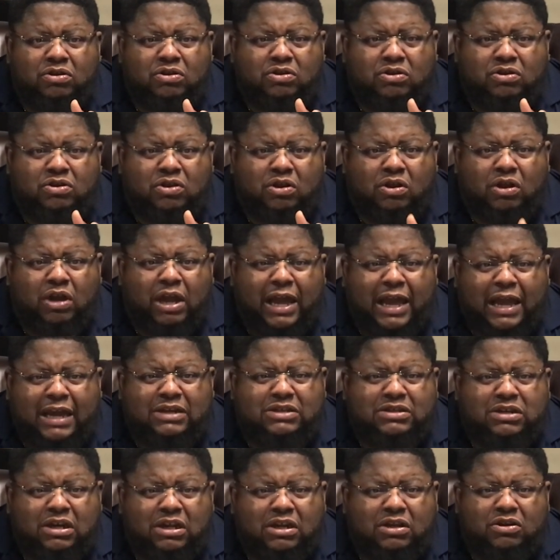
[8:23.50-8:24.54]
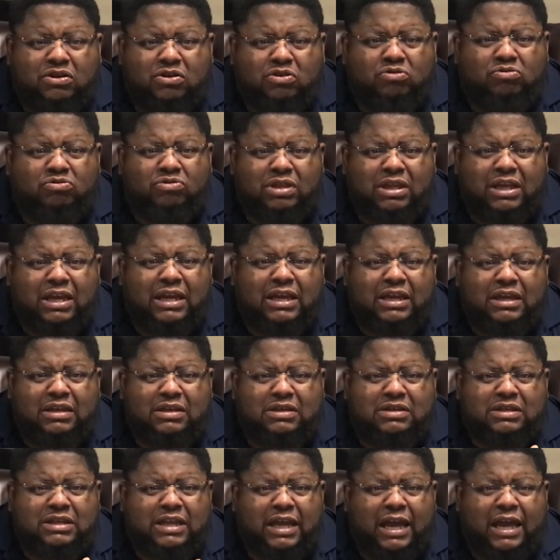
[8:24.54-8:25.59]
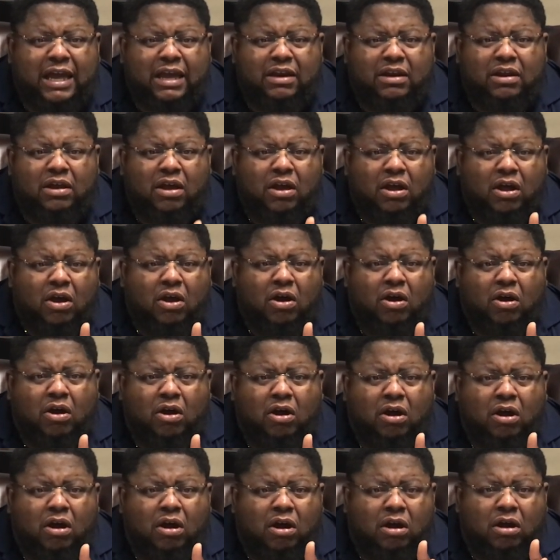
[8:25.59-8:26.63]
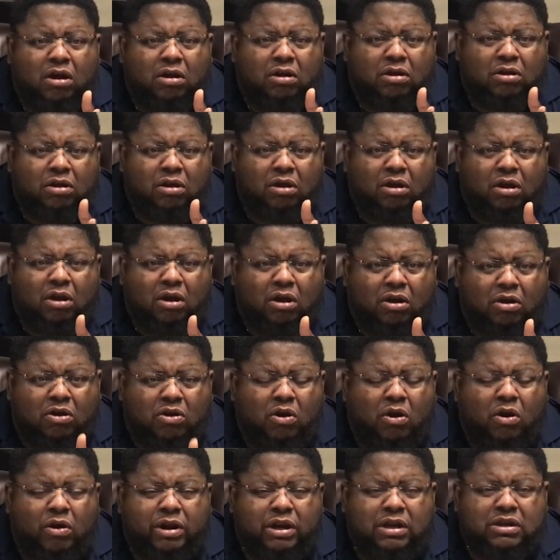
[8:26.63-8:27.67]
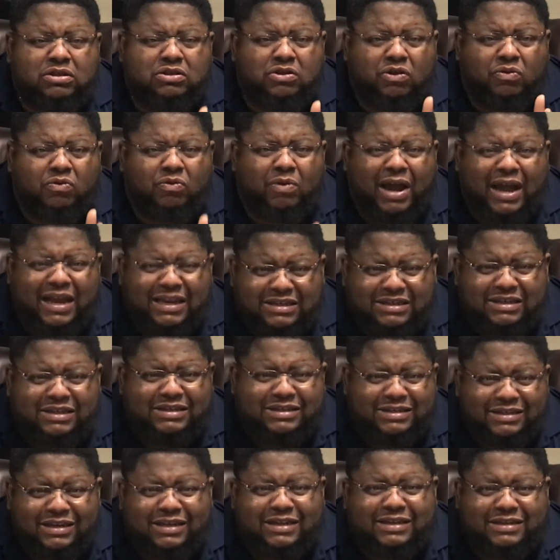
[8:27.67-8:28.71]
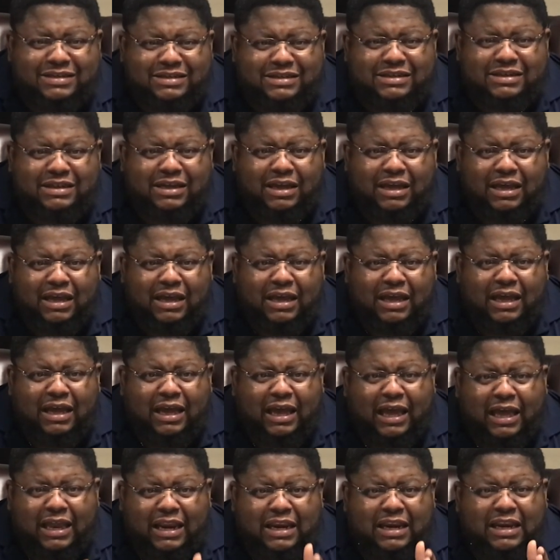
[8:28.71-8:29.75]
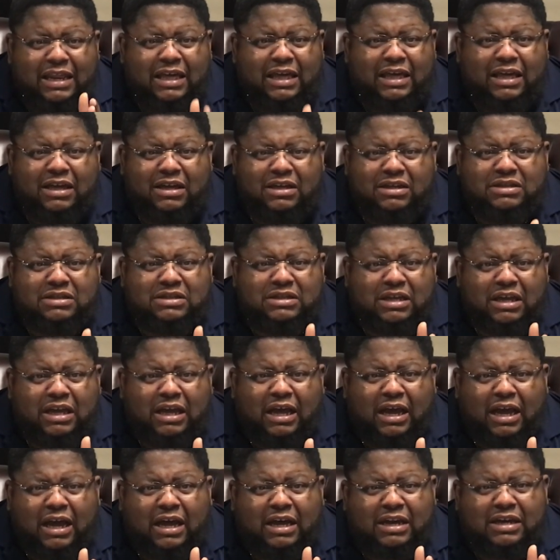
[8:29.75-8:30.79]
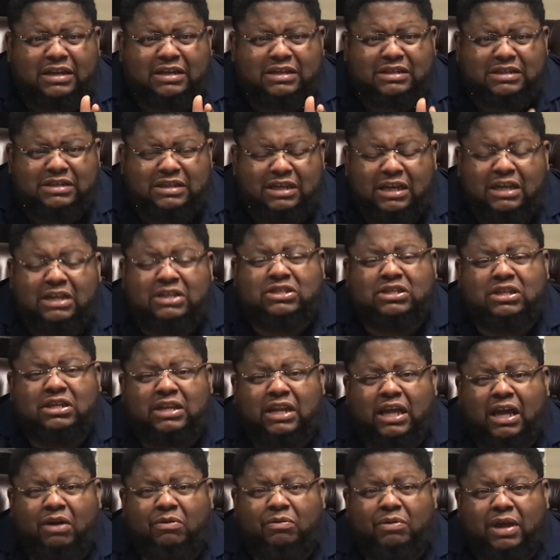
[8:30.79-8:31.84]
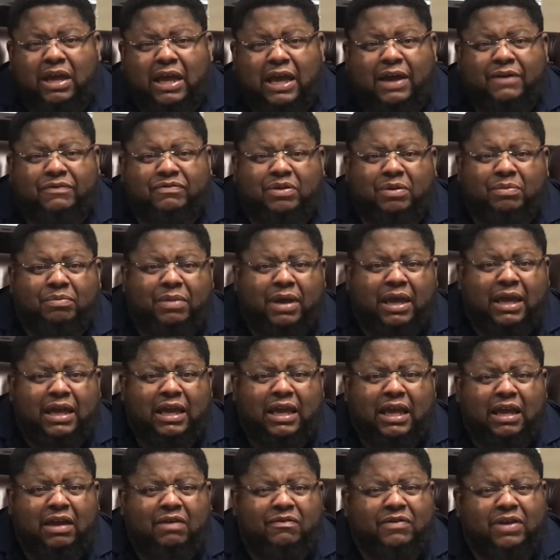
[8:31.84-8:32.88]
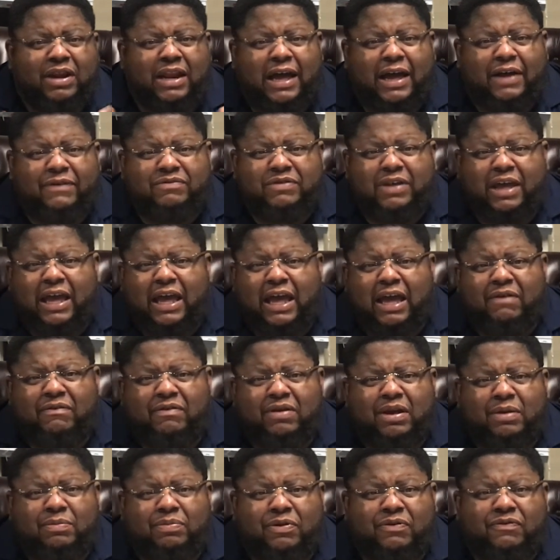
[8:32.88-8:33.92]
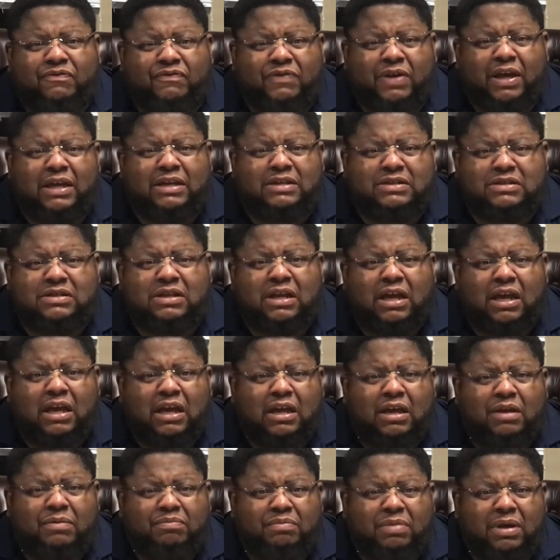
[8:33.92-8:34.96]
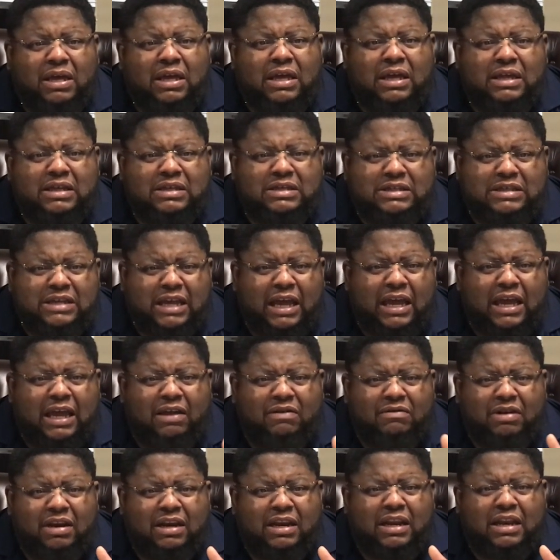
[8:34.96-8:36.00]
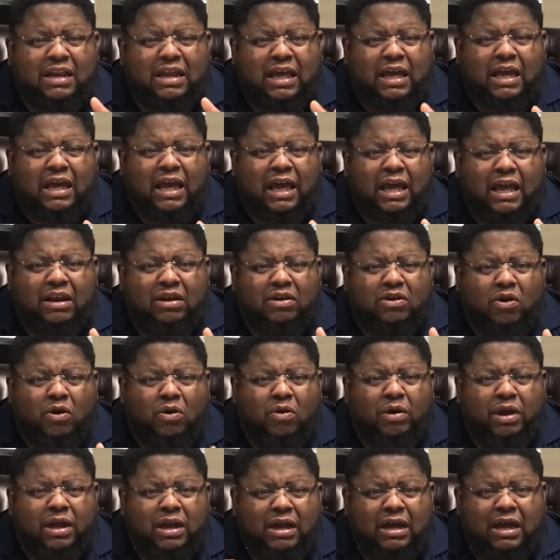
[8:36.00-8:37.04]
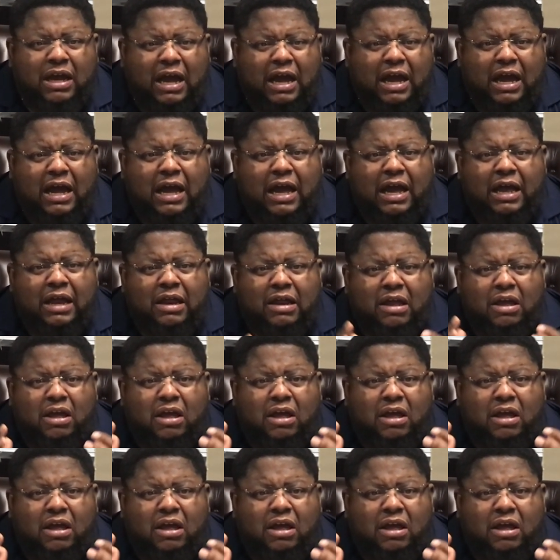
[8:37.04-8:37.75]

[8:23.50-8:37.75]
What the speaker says: to actually do things that are according to righteousness. And it is a decision that we have to make. Even after having professed being saved and knowing God,